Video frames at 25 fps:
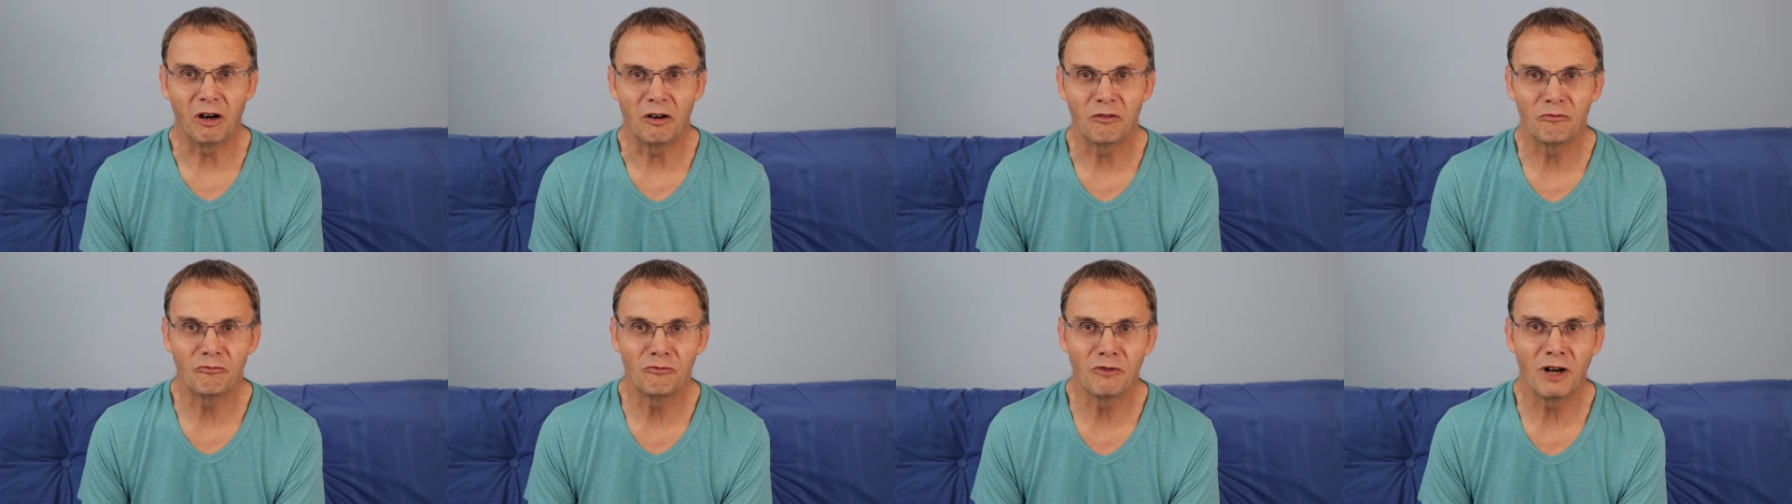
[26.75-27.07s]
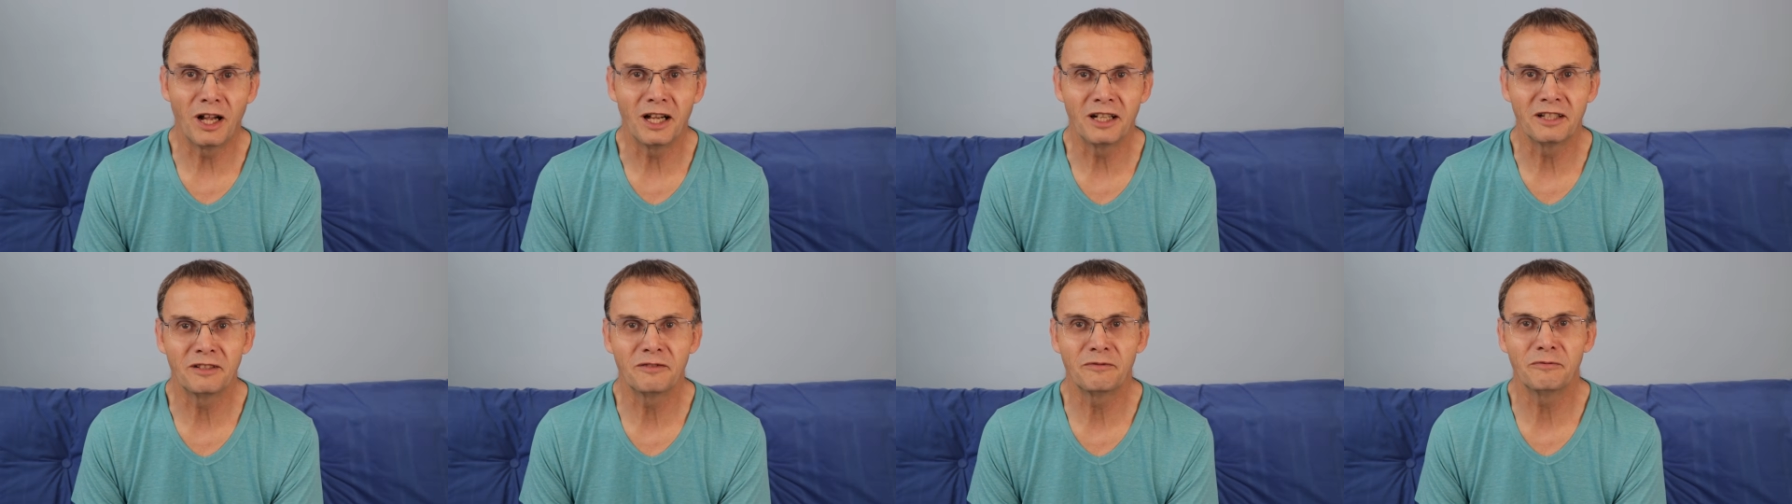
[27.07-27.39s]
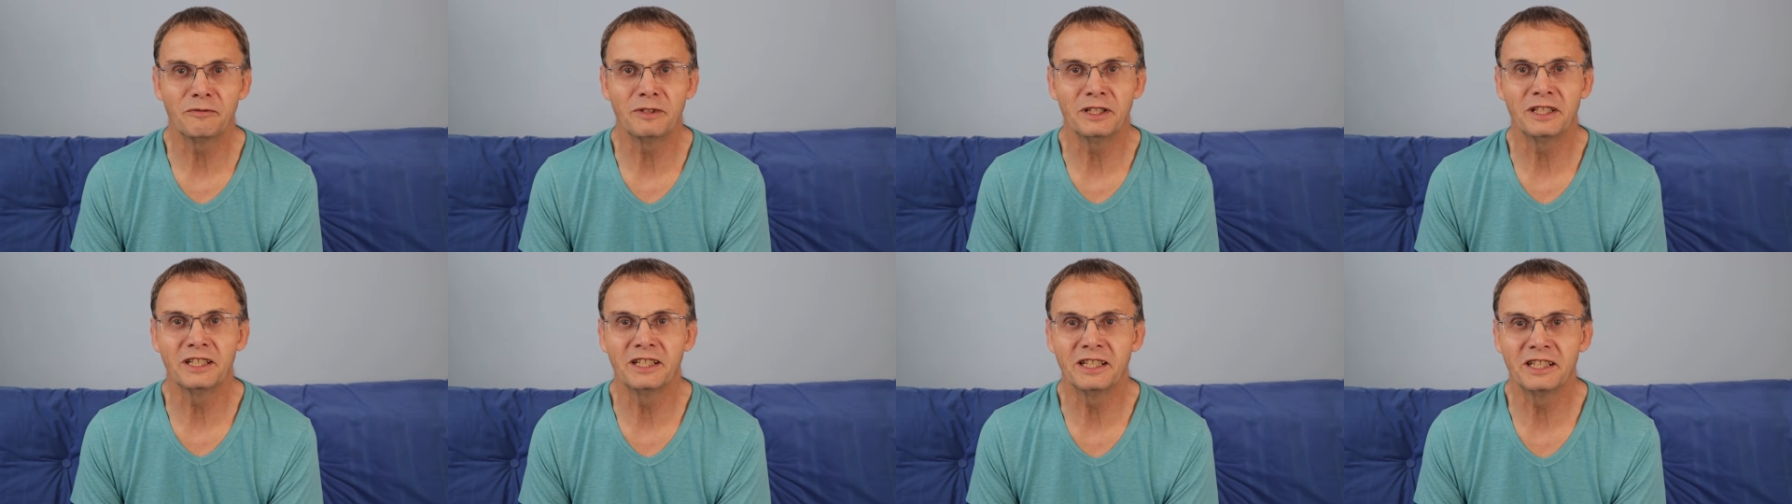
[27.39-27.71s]
rudd
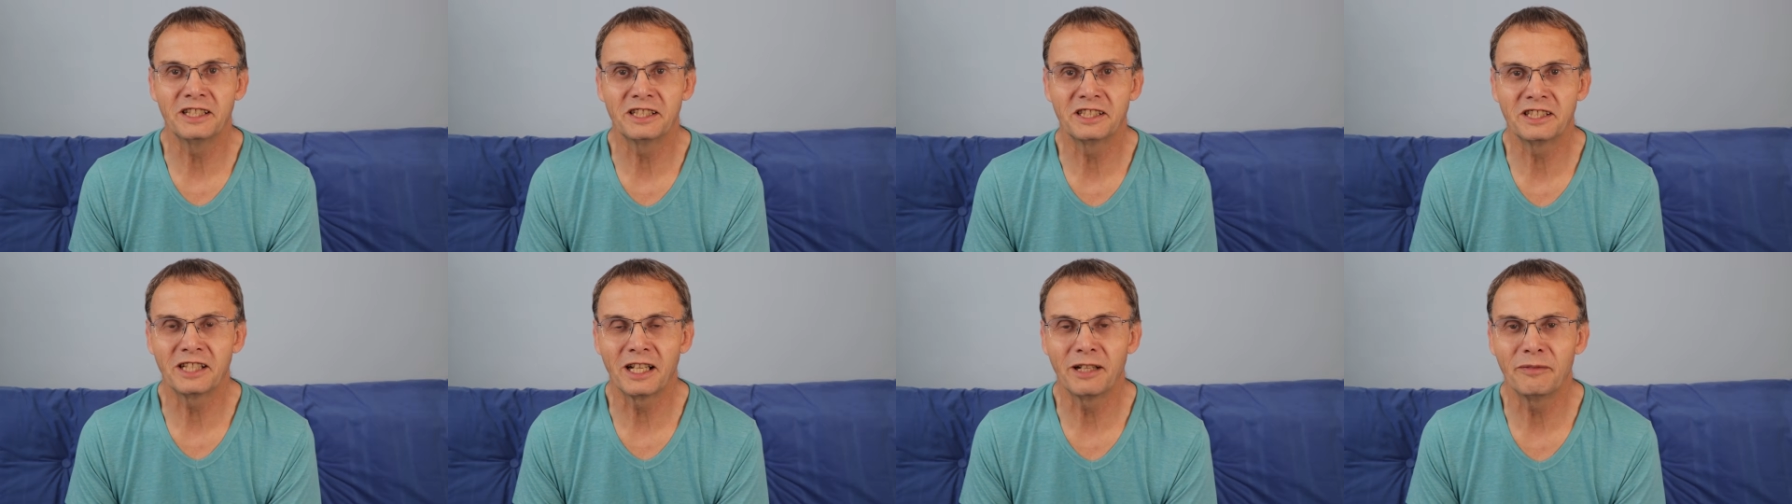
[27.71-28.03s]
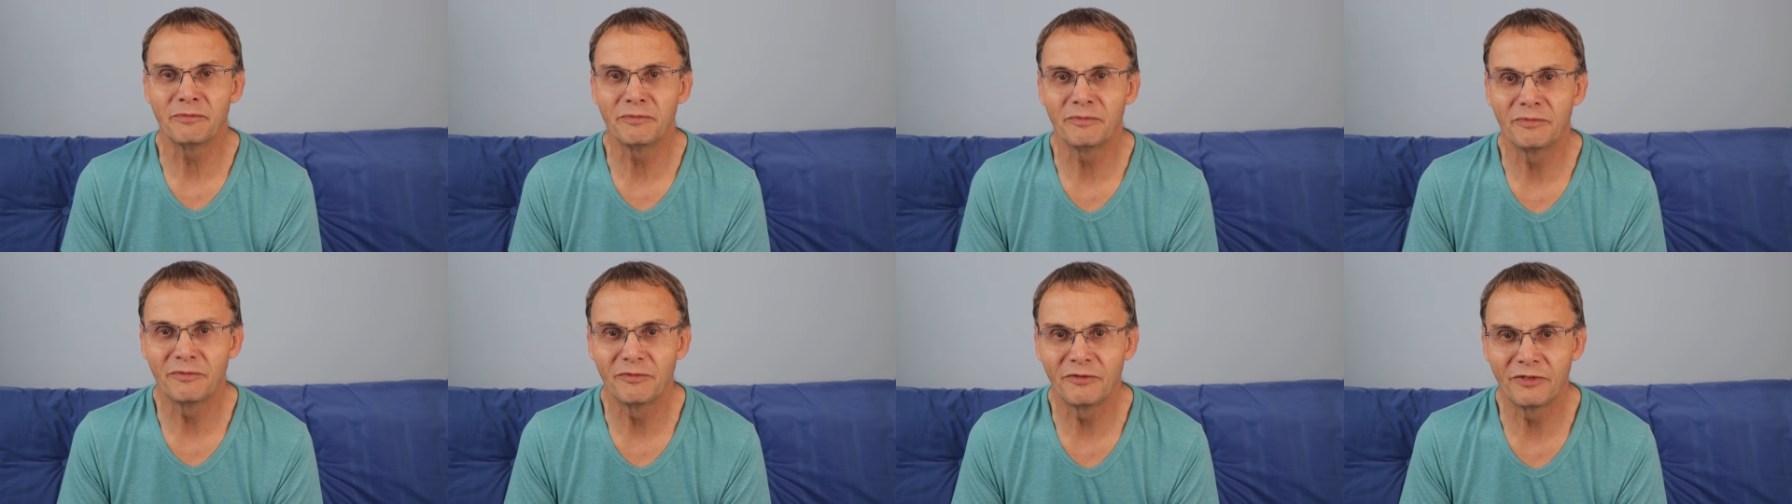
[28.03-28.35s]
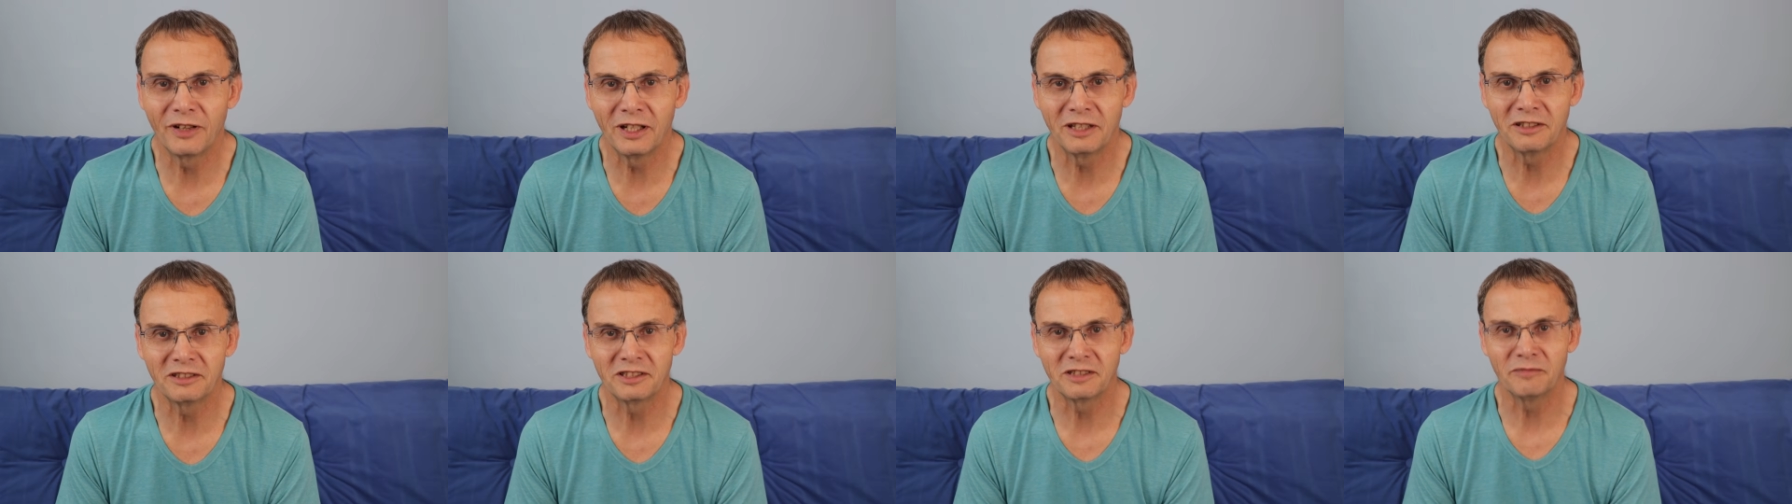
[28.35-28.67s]
with these same
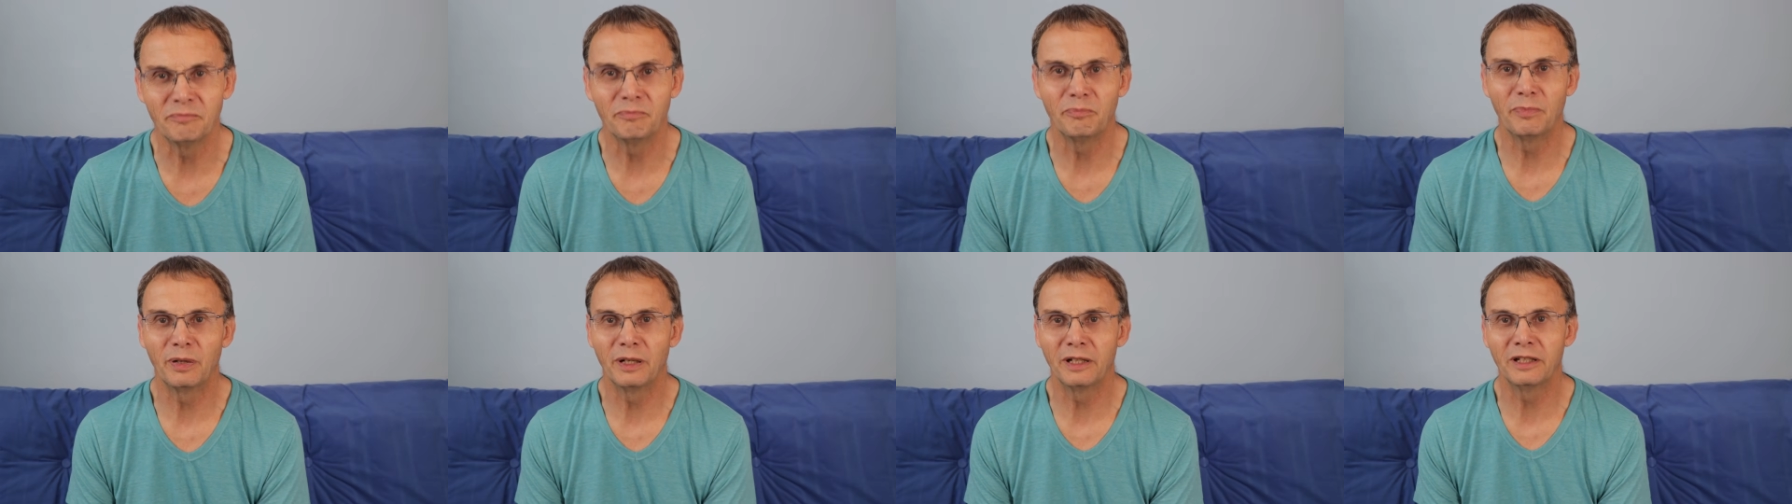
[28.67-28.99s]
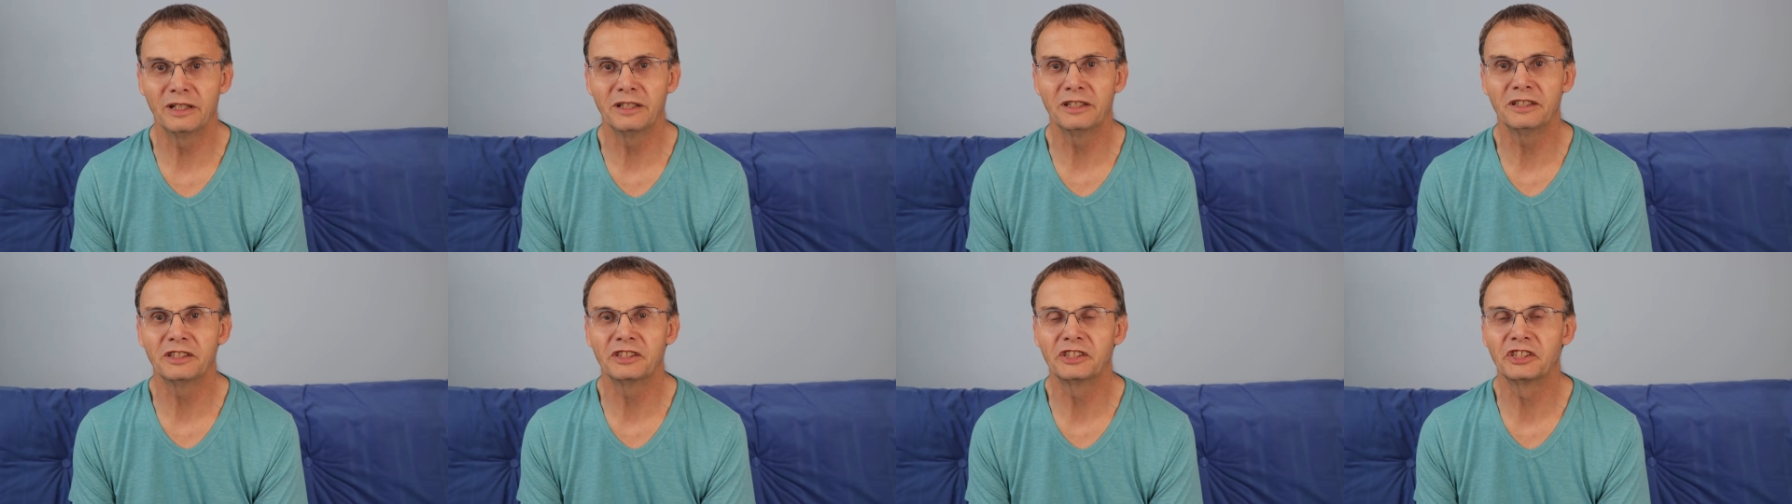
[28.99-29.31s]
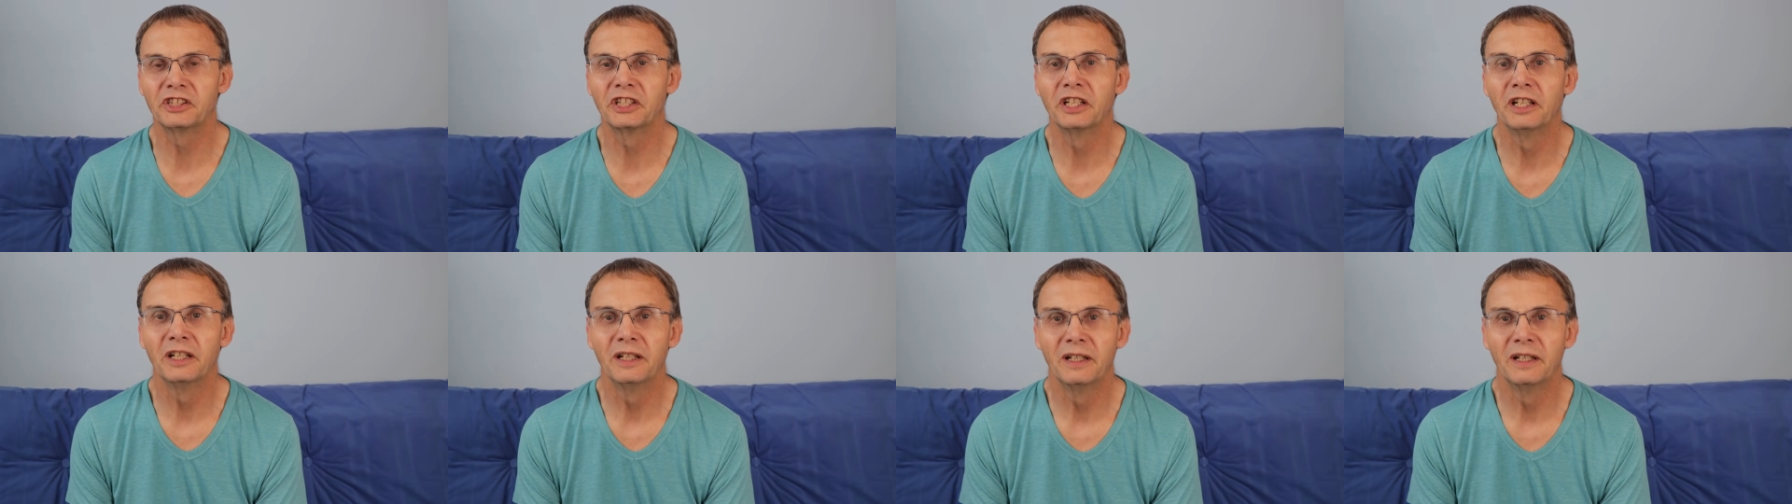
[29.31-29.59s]
floats and perch.